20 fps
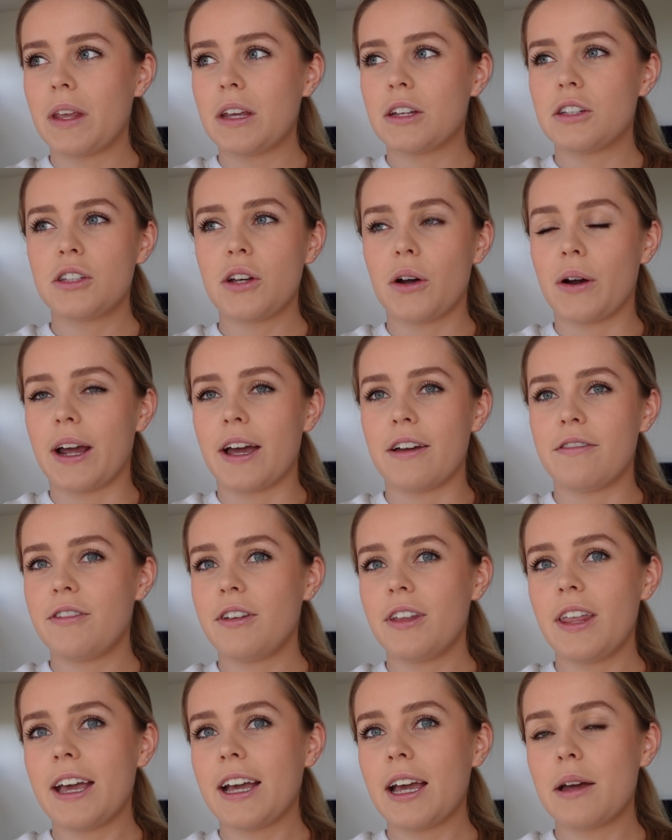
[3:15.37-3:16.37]
Sorry, I
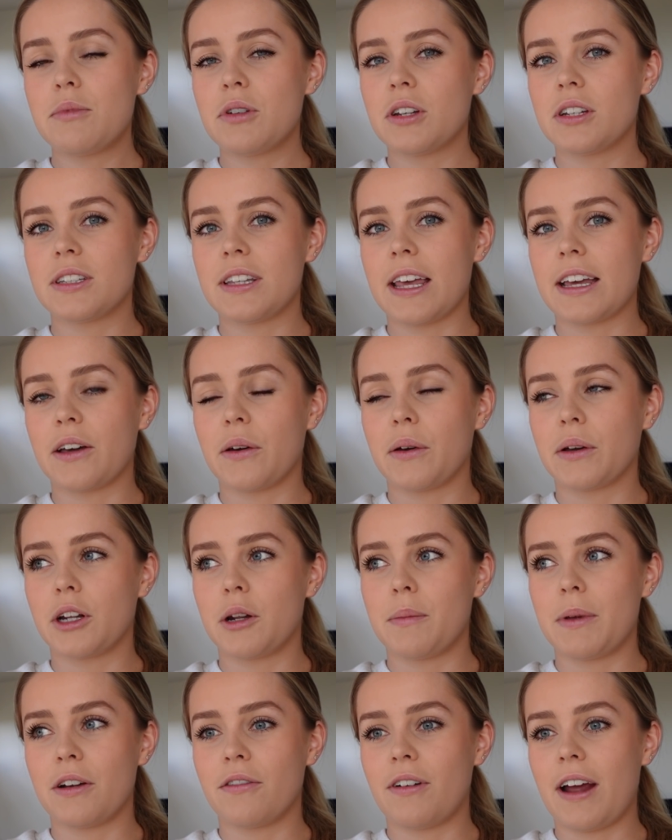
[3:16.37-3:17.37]
feel like I'm just like going on
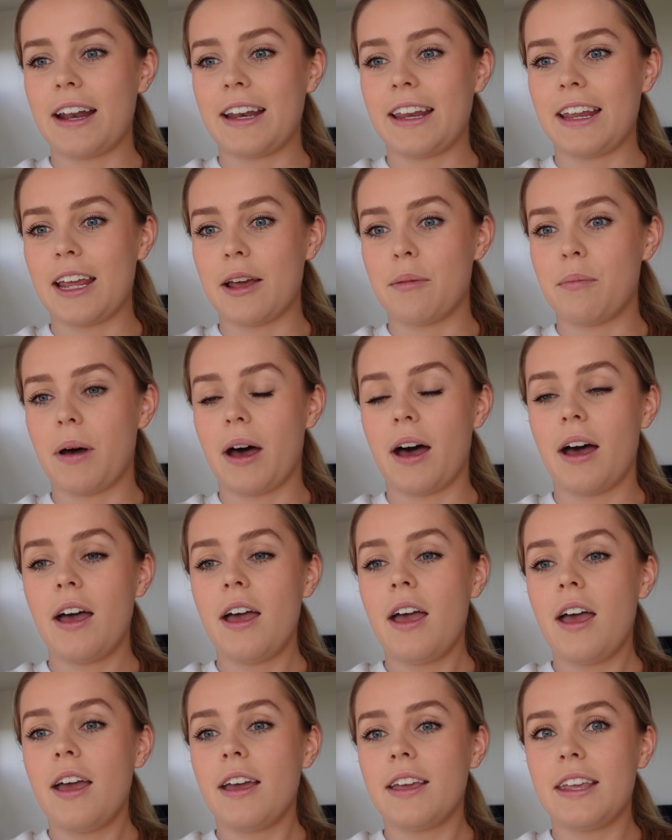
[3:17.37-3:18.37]
a big rant here, but
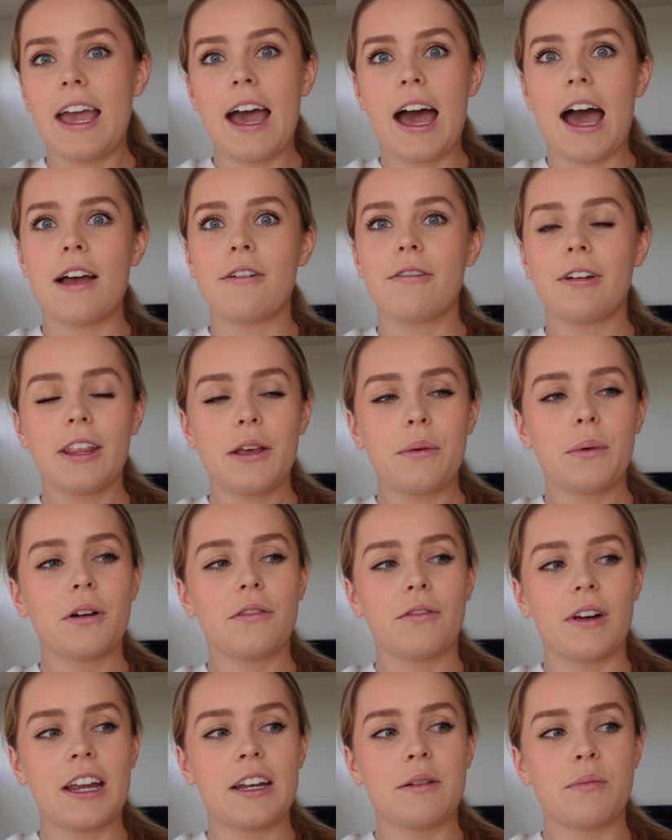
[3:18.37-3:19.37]
yeah, I really wanna
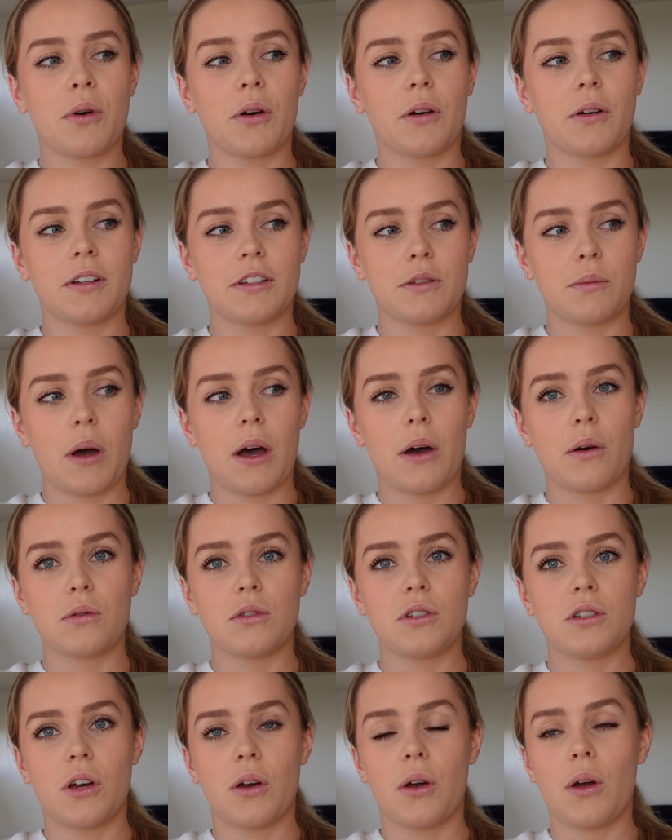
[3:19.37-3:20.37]
read more as well.
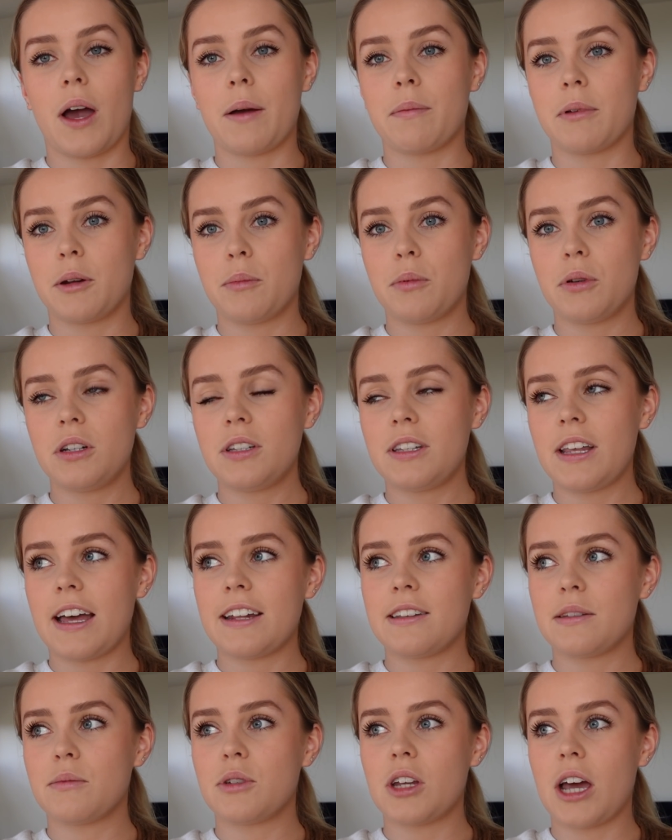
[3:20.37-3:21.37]
So I'm gonna put
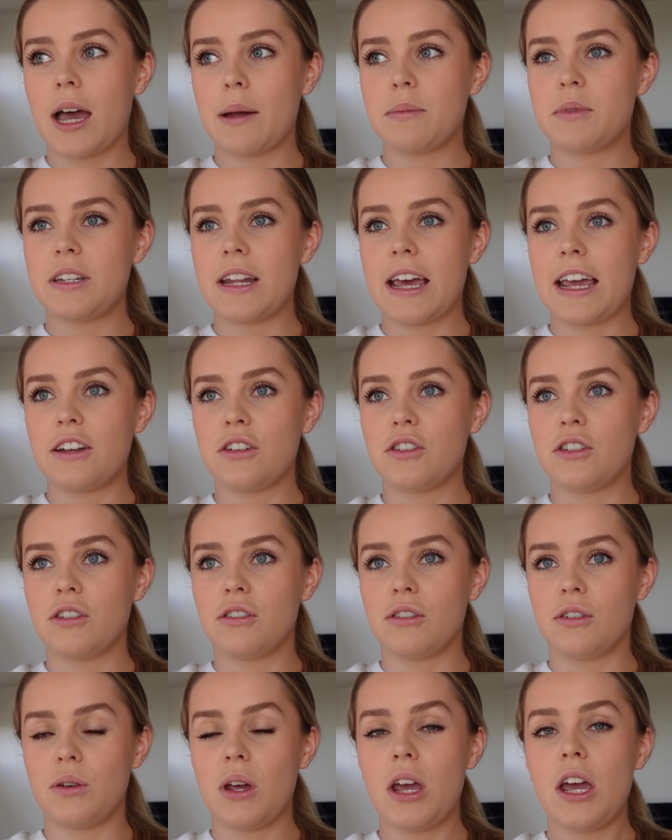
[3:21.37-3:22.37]
aside some time today
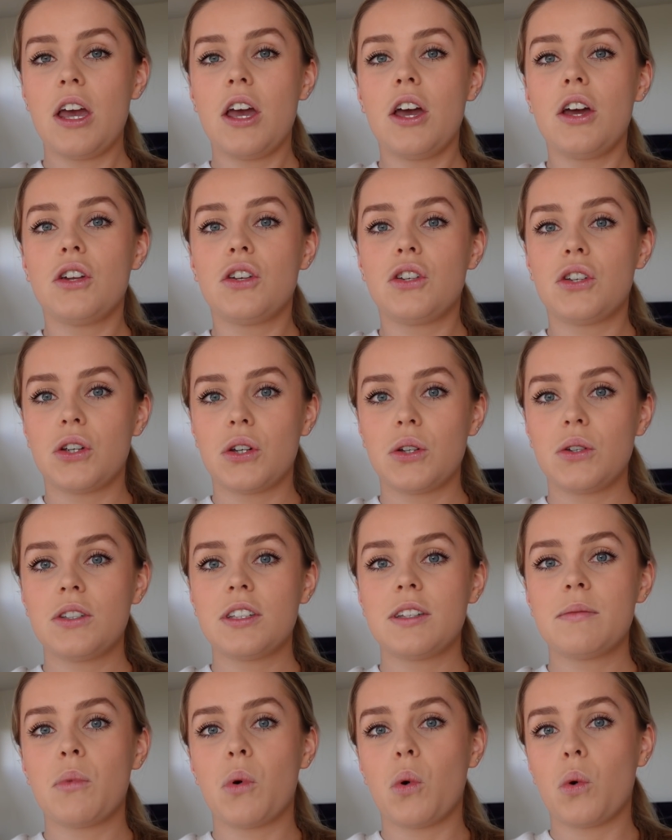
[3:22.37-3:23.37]
to choose
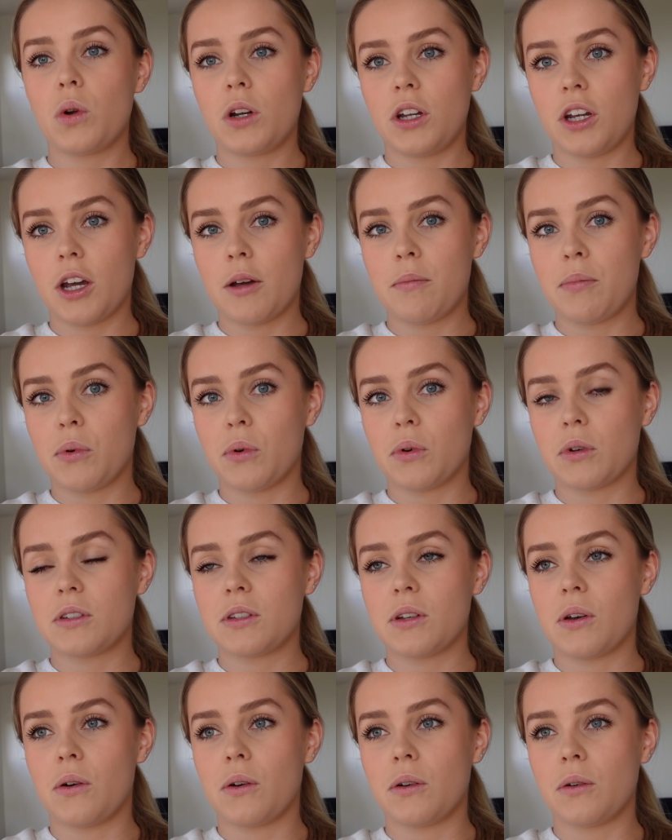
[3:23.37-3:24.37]
some audiobooks
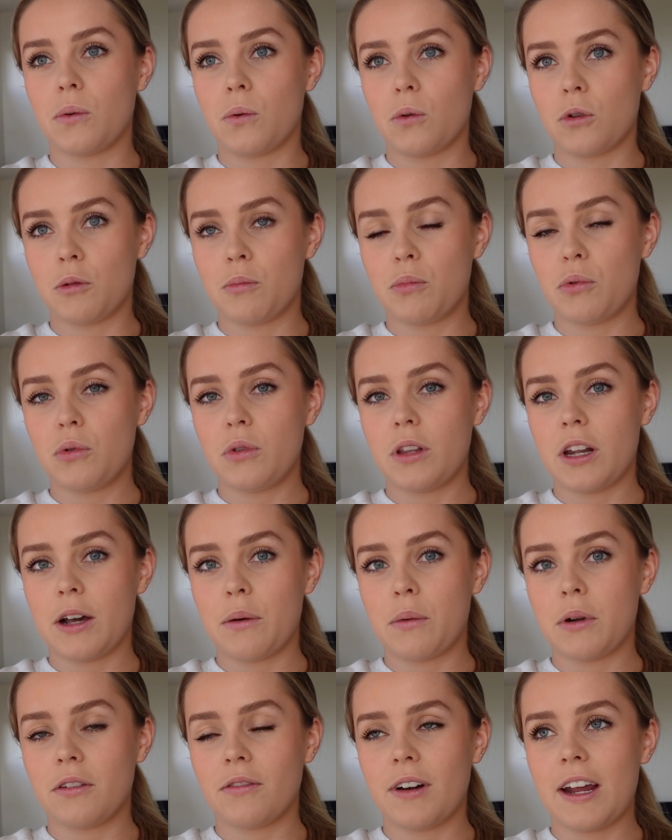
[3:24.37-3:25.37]
on Audible that I
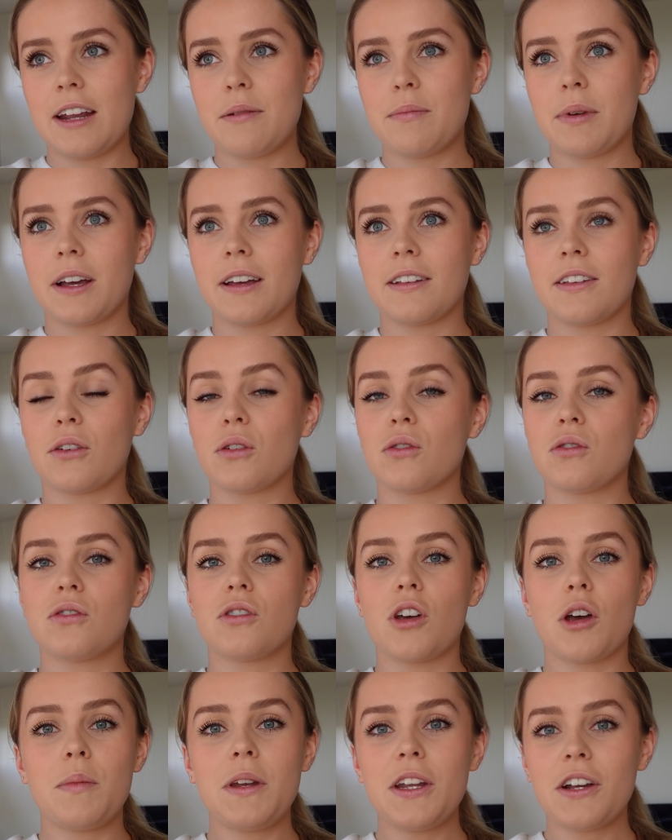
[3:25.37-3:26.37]
wanna read because I've got
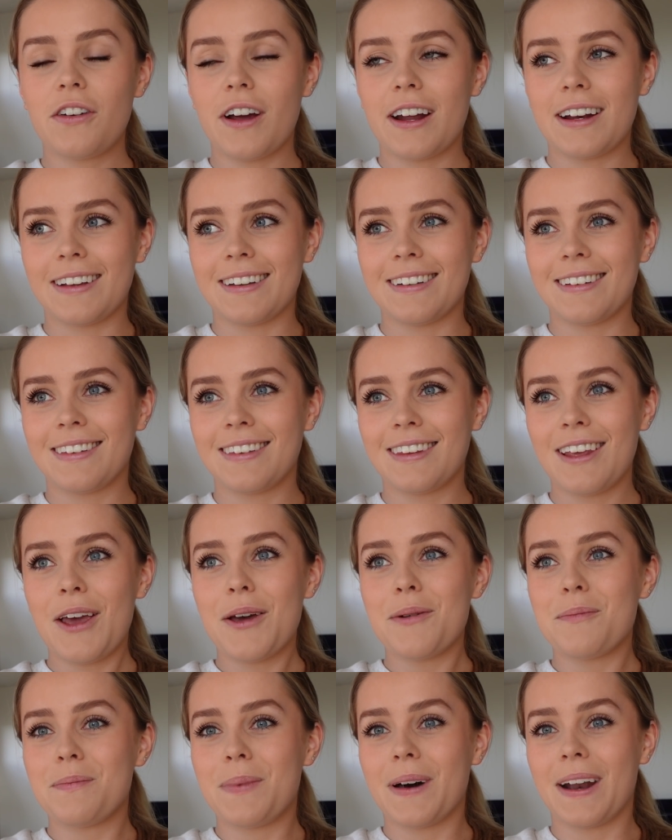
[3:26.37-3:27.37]
so many credits,
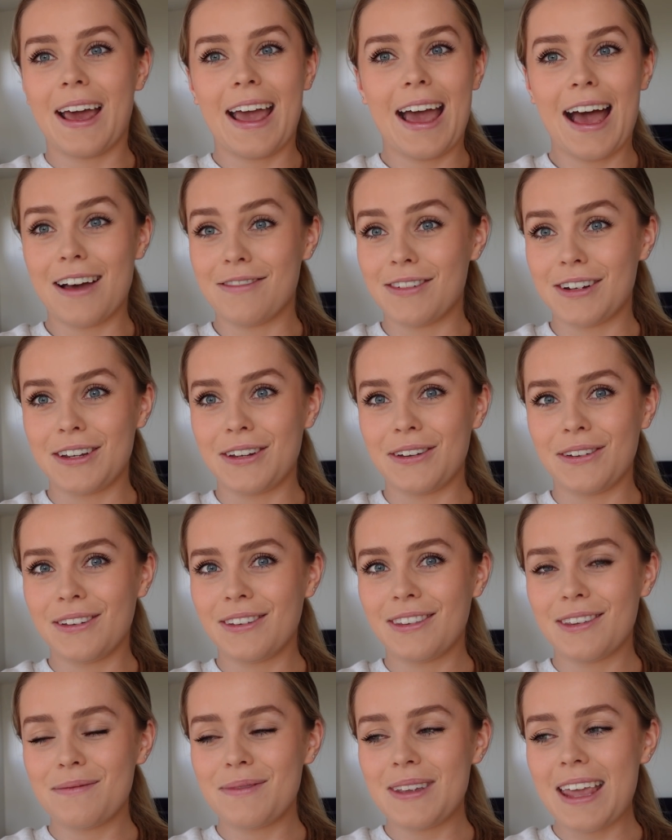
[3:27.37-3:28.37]
but I haven't
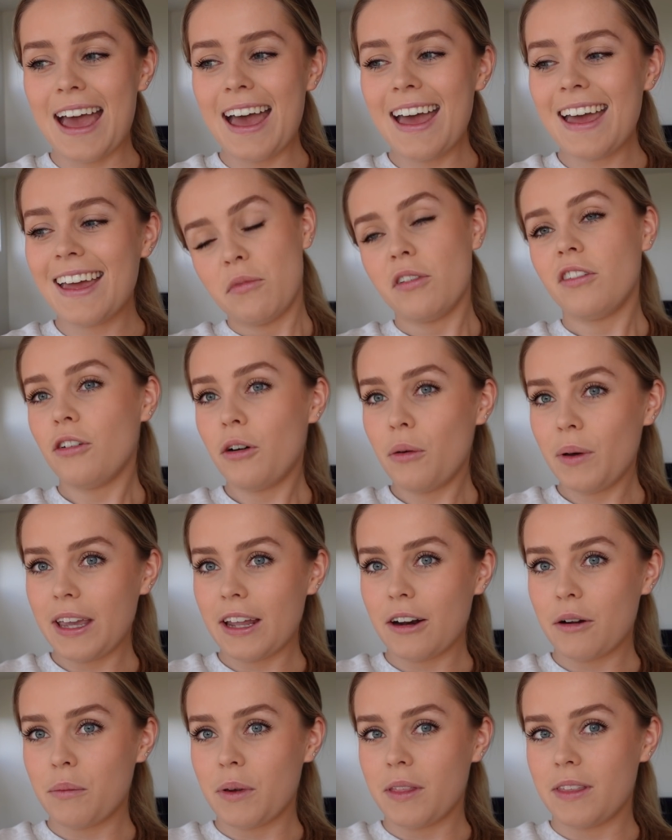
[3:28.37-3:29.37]
used them yet. Before we
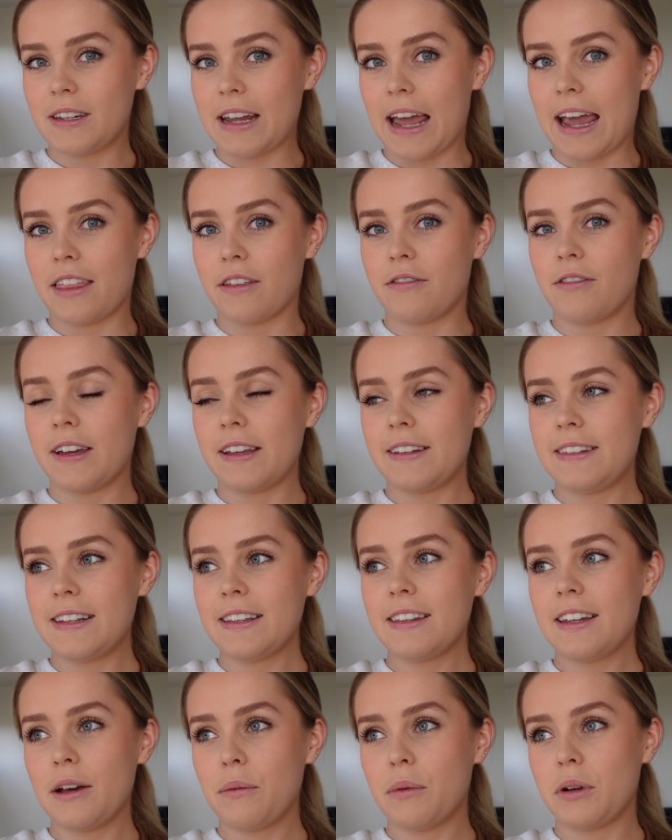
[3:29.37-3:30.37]
get on with the day, the first thing
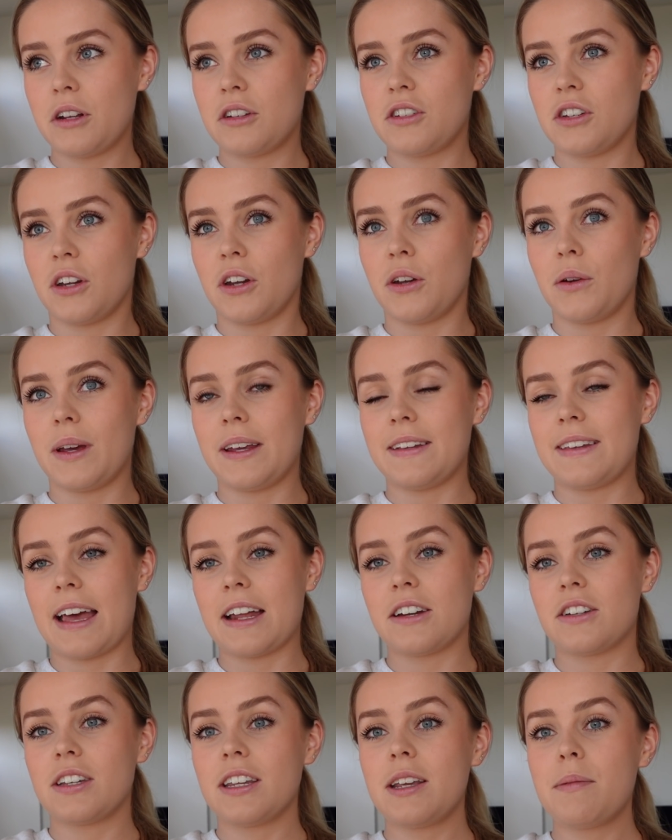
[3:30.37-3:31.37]
that I wanna do is
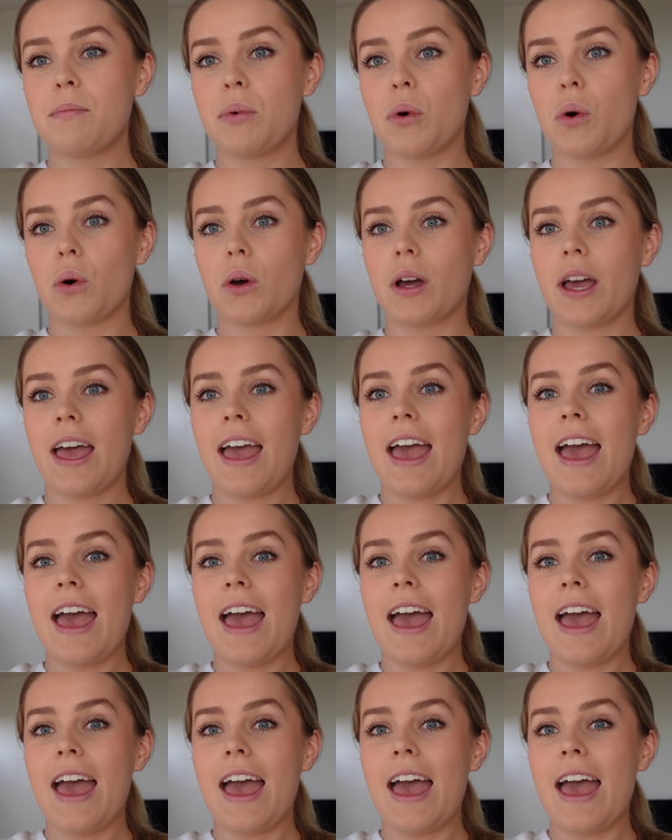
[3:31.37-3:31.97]
actually book